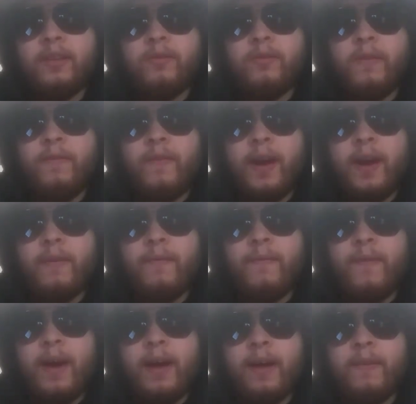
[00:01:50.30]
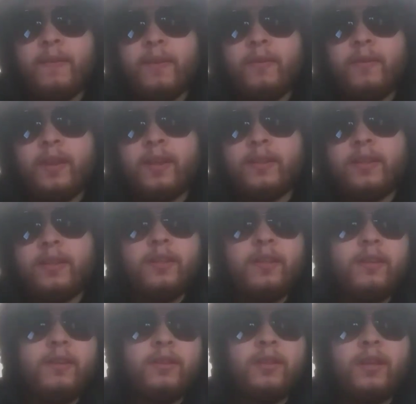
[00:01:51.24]
in Street Fighter 5, you know,
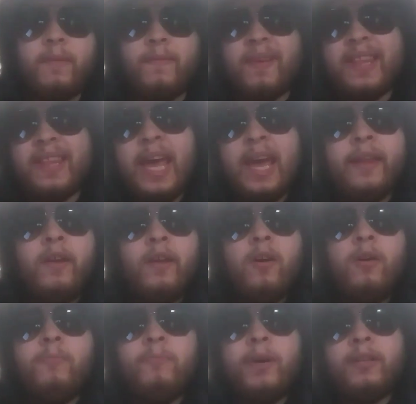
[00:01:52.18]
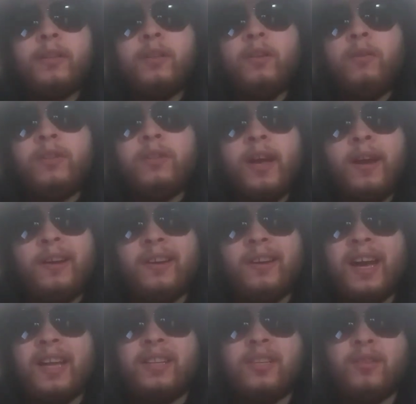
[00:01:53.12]
and stuff like that. But those
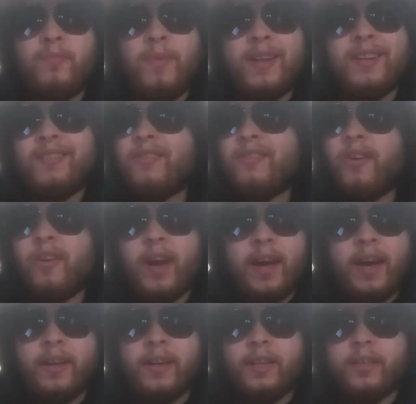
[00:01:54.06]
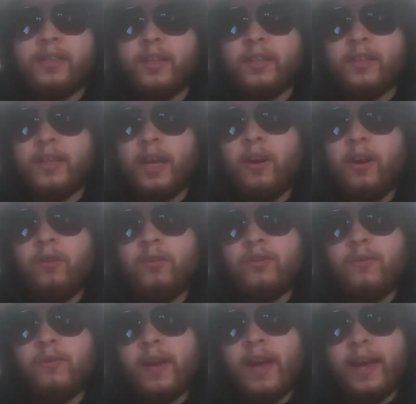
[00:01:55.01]
characters I just mentioned, they're not in this list. And
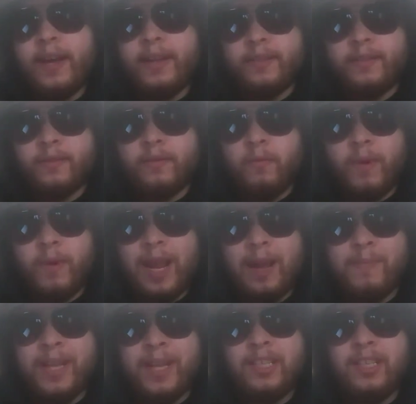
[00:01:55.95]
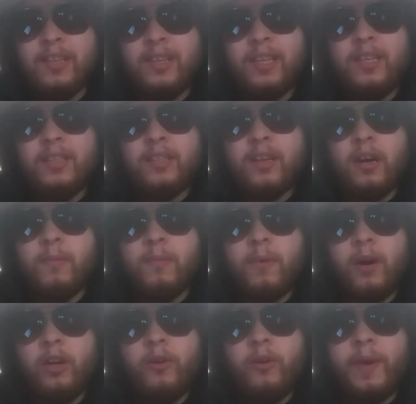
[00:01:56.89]
also, guys, when I mention these
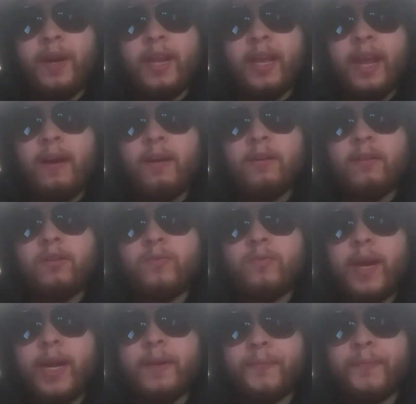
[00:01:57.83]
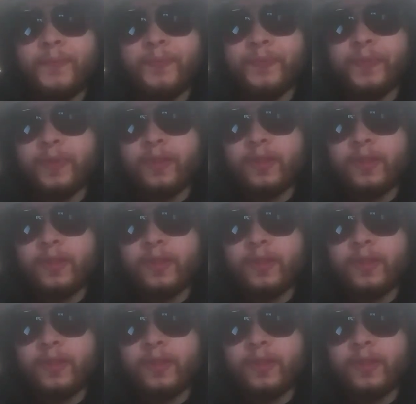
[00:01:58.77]
underrated characters, right,